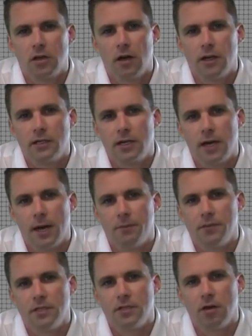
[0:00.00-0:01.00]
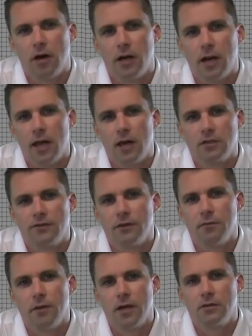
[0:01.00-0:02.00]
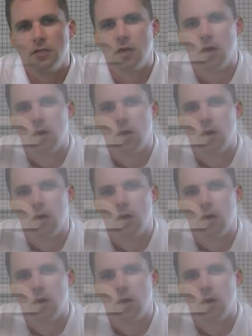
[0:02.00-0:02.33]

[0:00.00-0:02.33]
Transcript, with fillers: slide clamp design allows for the mounting